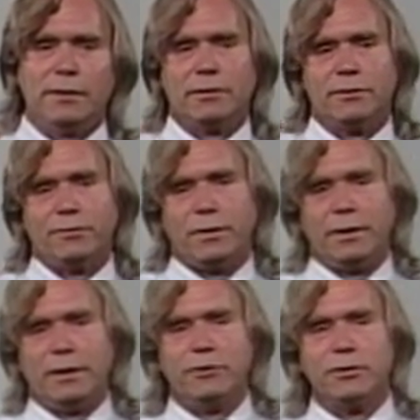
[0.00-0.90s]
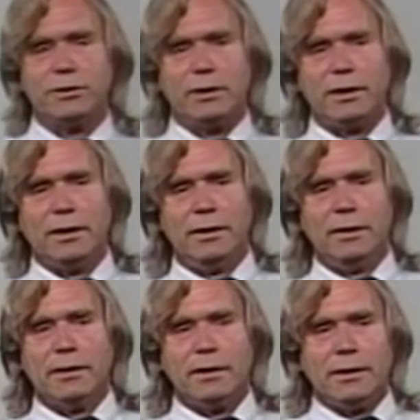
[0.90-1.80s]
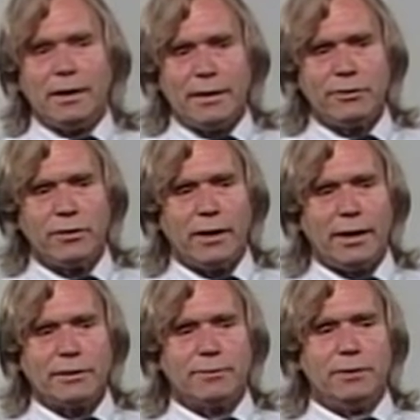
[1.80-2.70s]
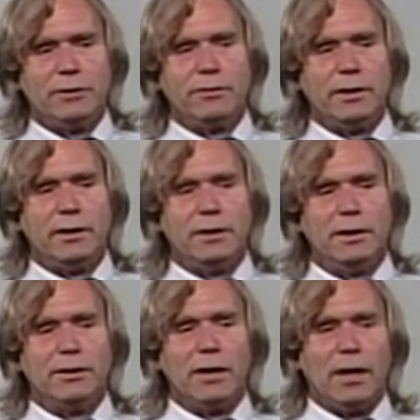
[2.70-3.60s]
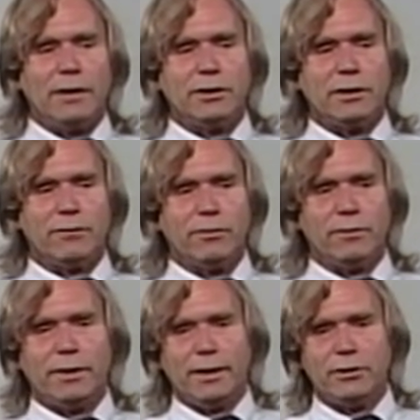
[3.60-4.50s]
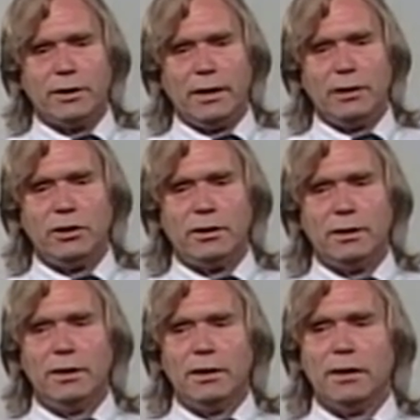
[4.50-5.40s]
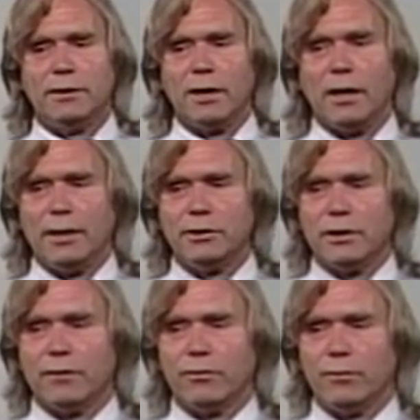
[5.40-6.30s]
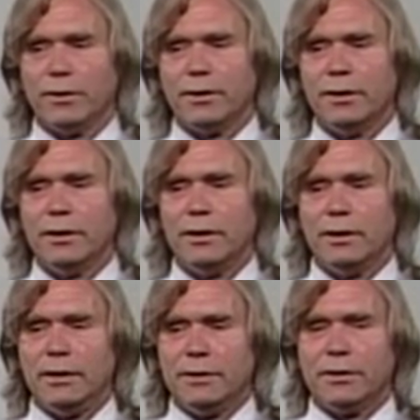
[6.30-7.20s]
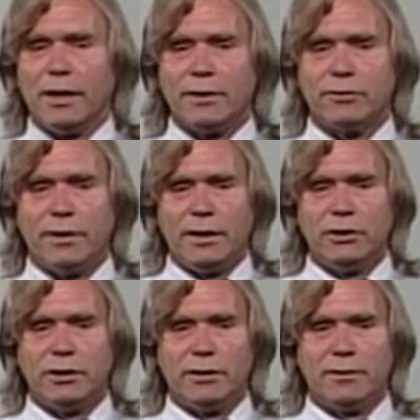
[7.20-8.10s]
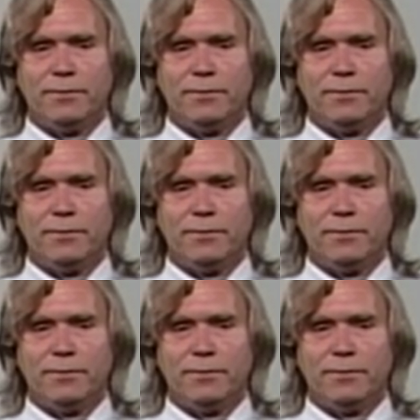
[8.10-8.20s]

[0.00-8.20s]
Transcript: There's a very interesting contrast between the logic of the word education and the logic of the word indoctrination.